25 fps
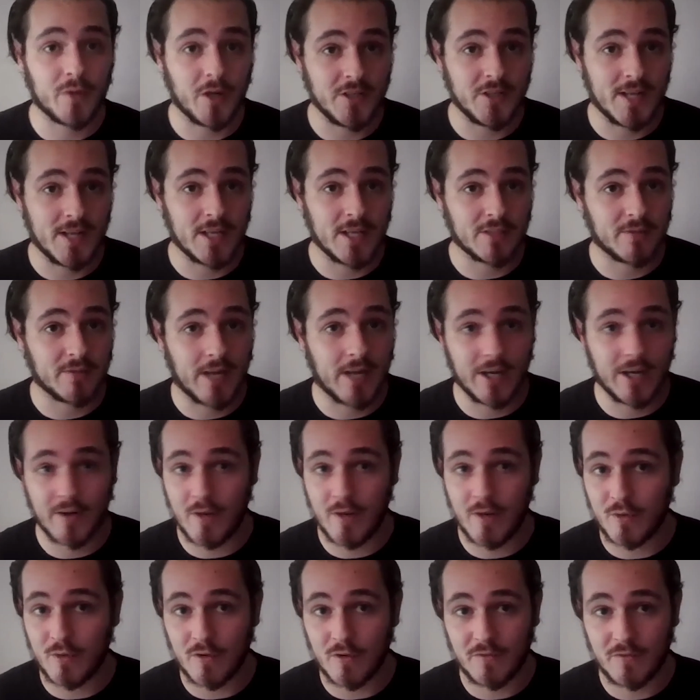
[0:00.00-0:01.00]
projects, write your
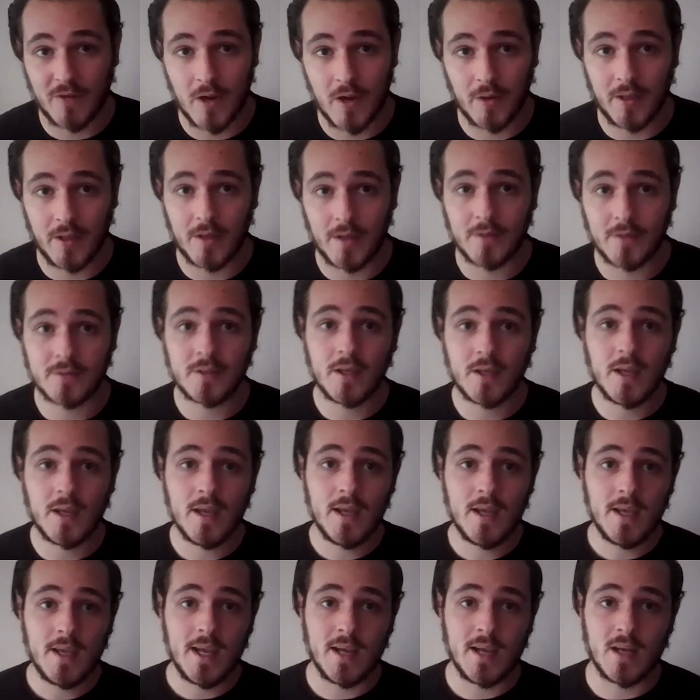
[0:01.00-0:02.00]
own portfolios.
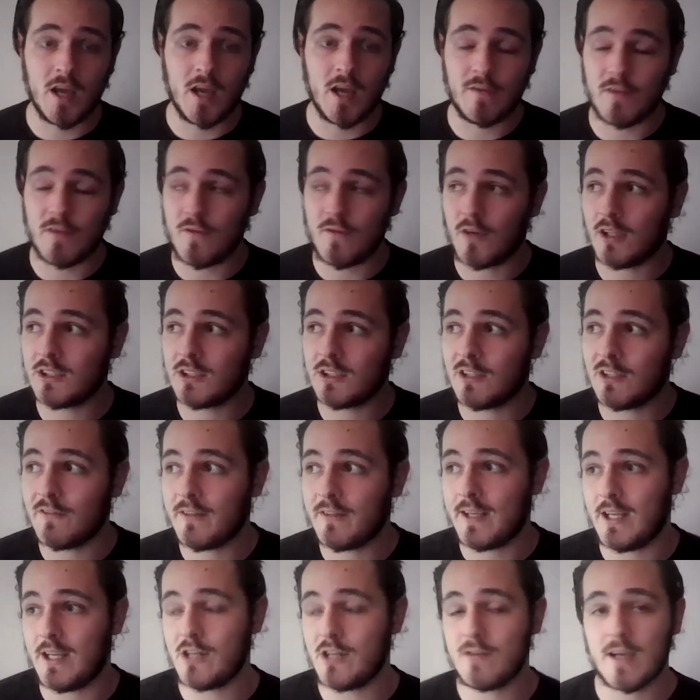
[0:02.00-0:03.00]
If you've got
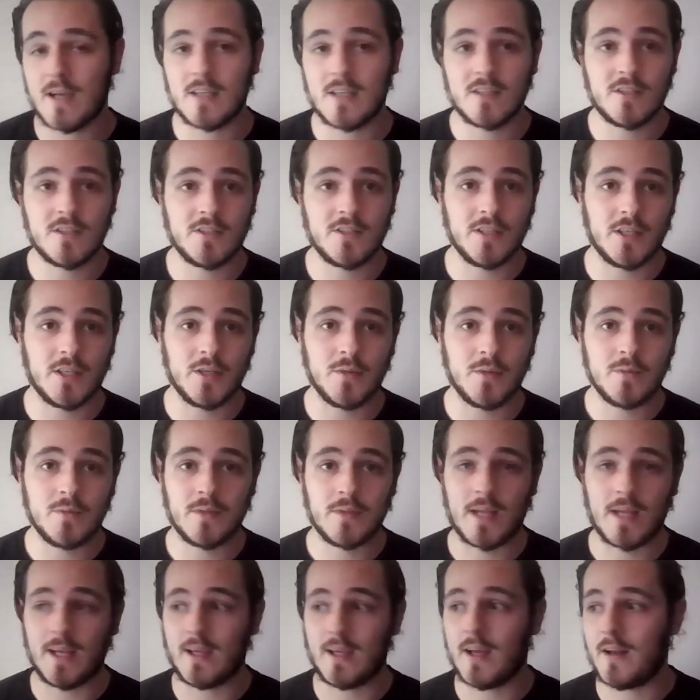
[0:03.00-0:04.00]
something that interests you,
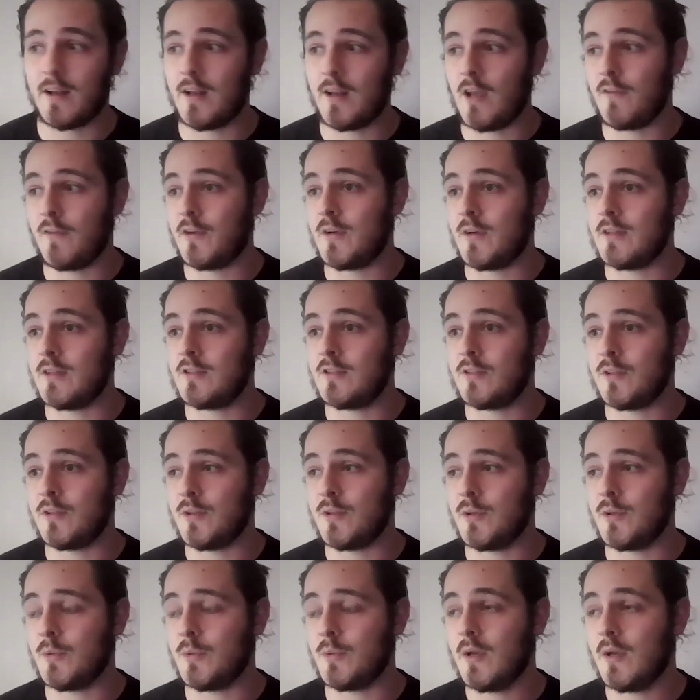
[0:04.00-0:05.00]
like, I don't know, if you're
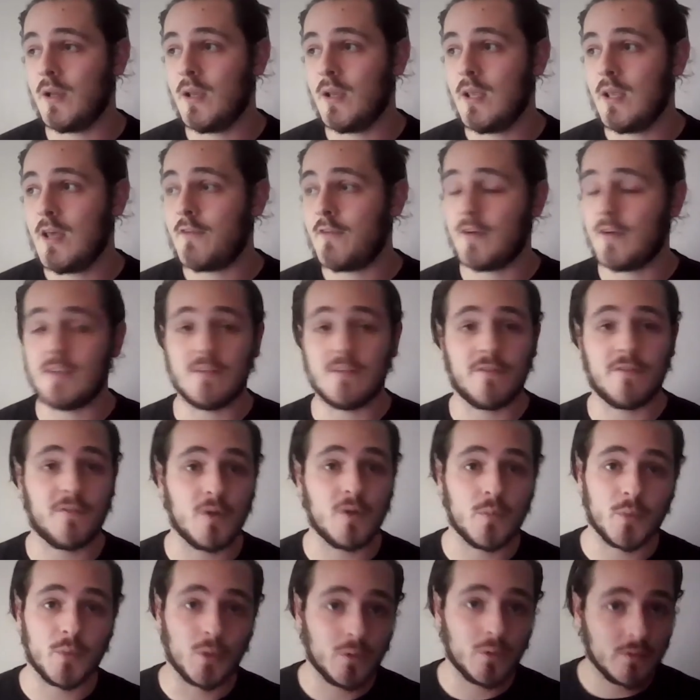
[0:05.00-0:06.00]
into
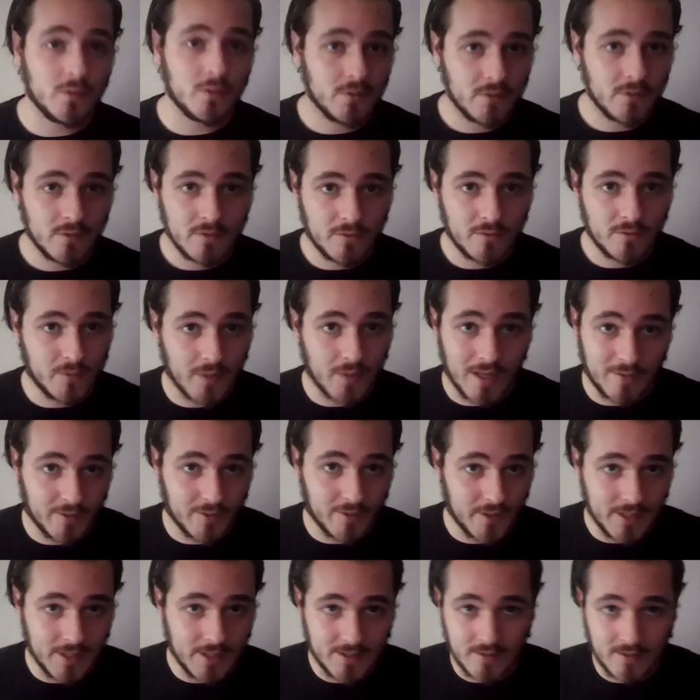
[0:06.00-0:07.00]
football for
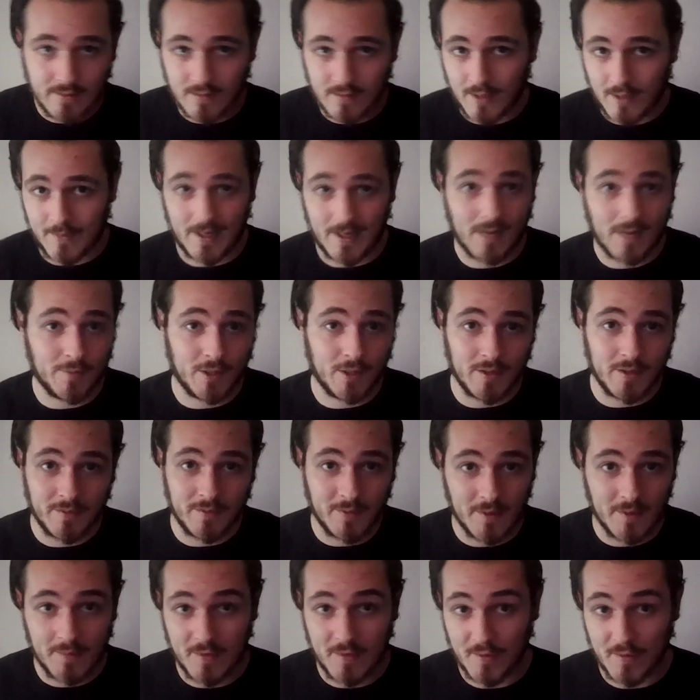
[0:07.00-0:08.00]
whatever reason. I mean, I'm not
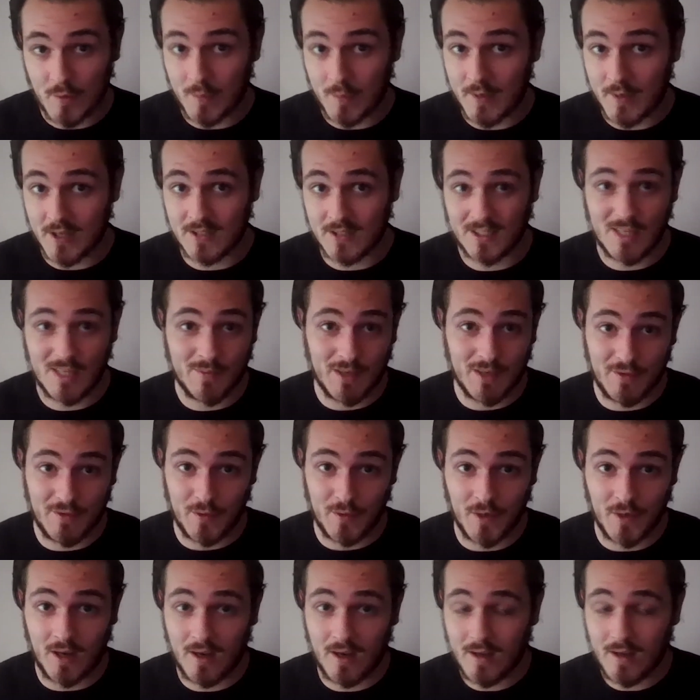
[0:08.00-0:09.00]
into football personally, but if
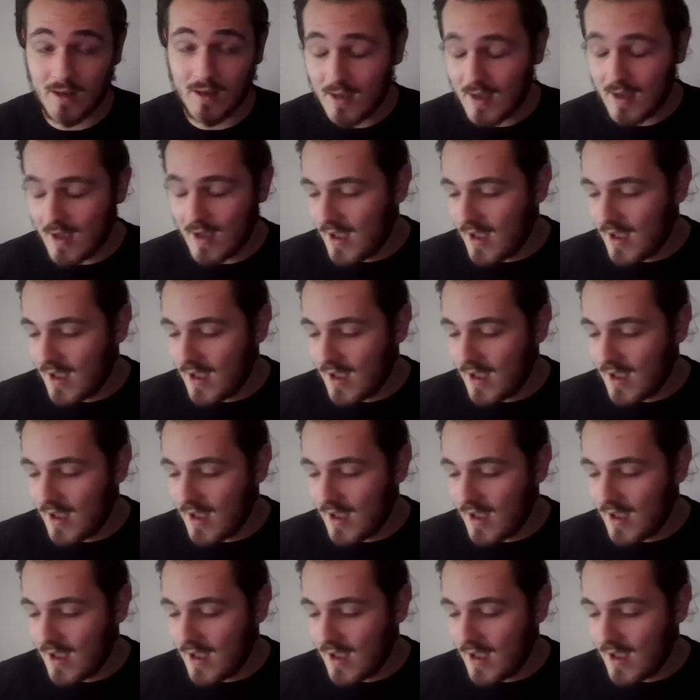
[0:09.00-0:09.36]
you are,